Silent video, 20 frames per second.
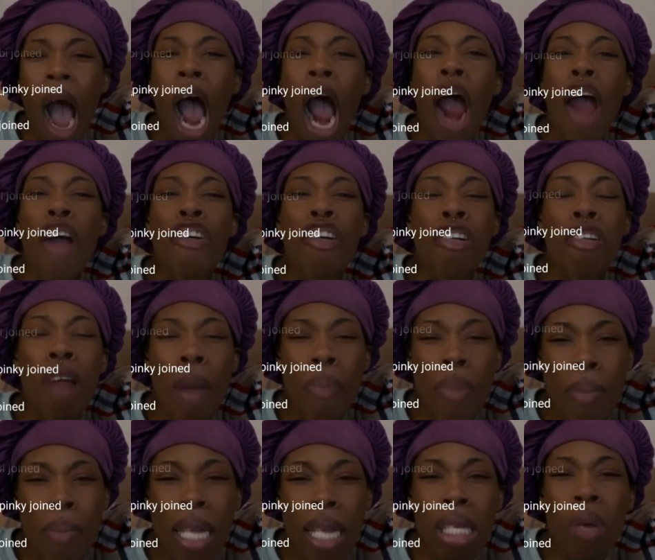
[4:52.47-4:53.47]
And
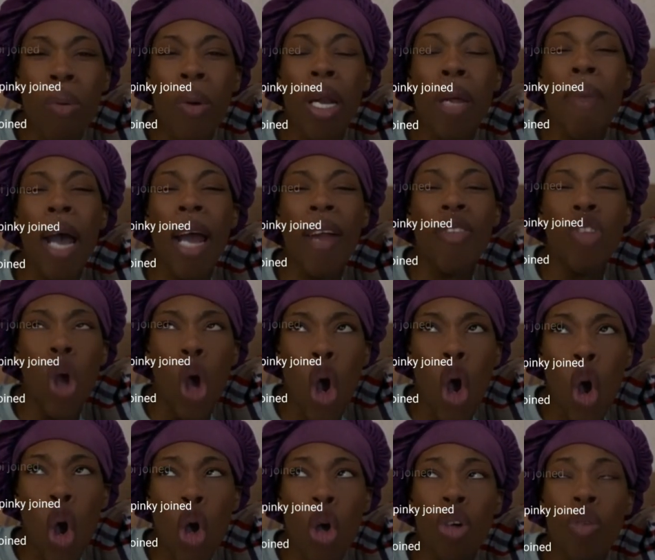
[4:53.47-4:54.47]
Robbie man take with the man.
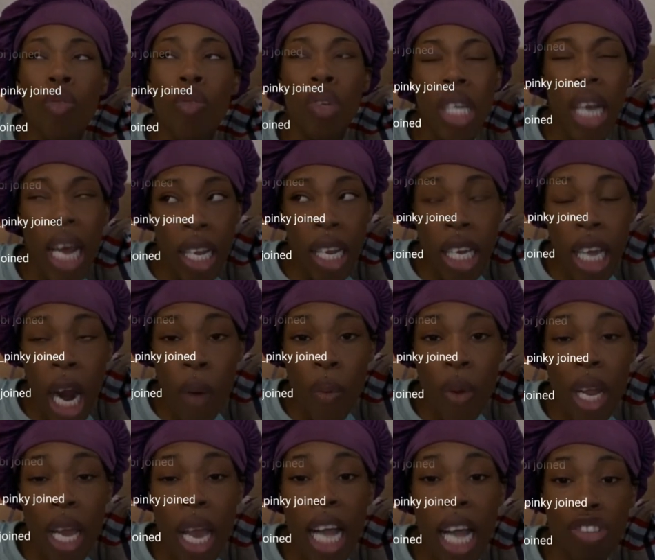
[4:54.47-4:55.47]
No, not the car
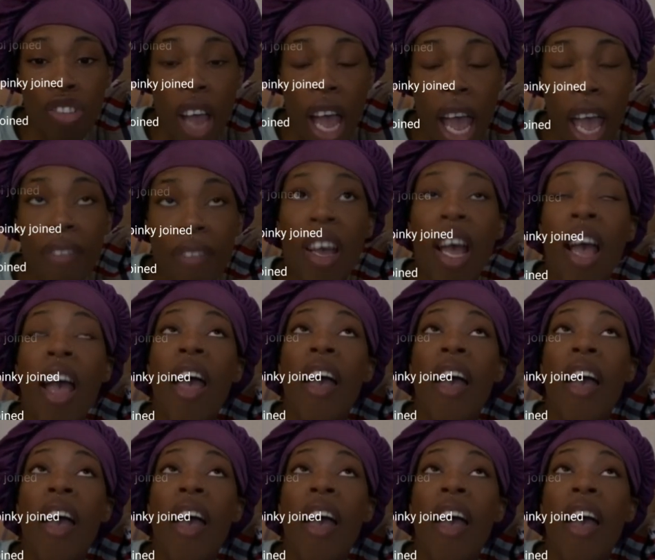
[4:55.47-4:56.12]
with it, I drive.